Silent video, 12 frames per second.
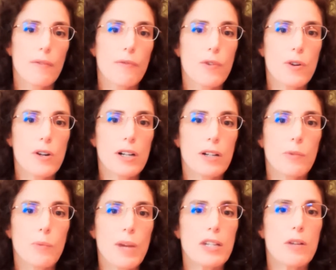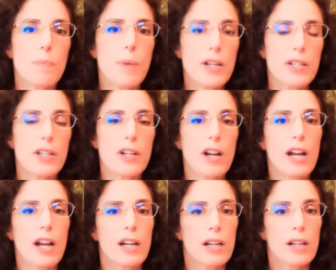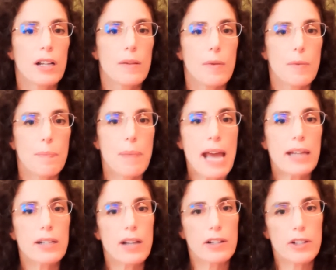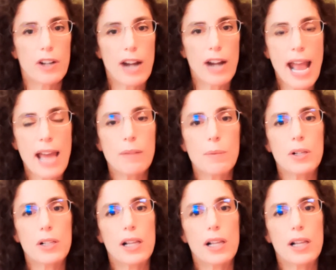for when you put your pet, your animal